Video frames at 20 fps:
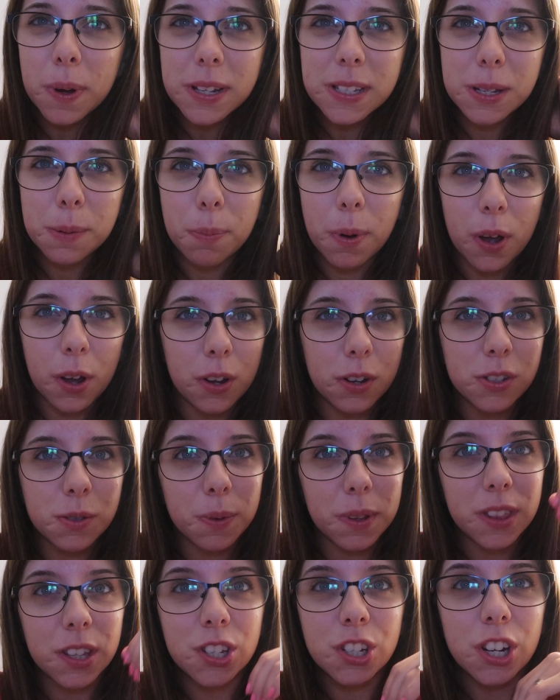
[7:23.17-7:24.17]
I suppose,
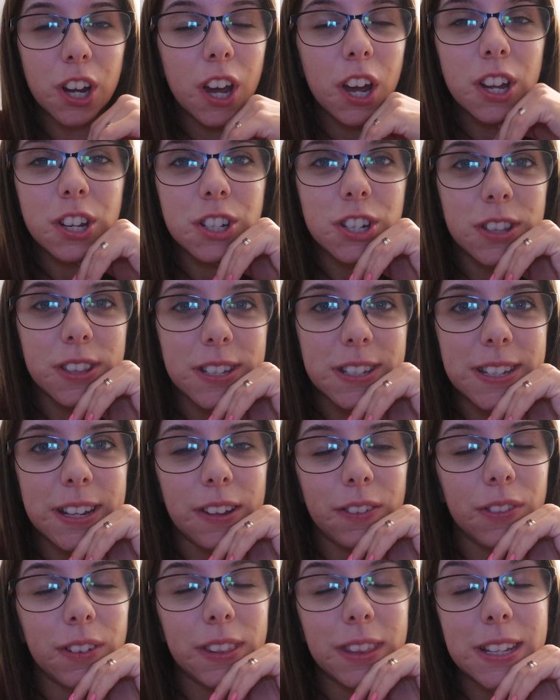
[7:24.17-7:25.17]
with the church this
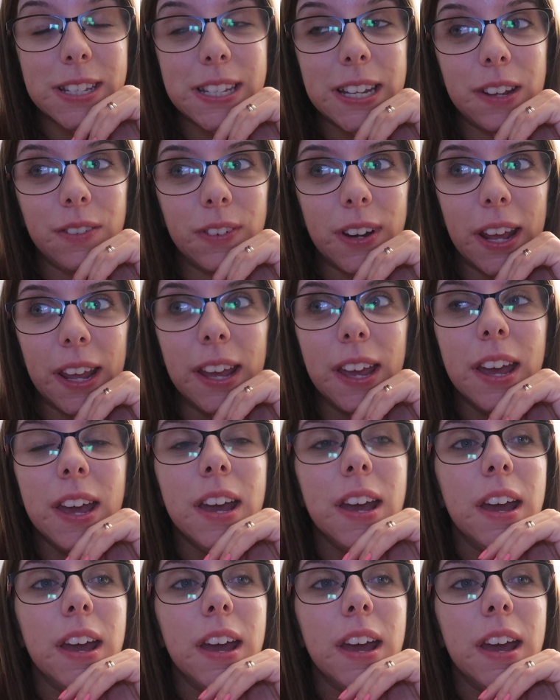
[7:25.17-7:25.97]
year. this evening.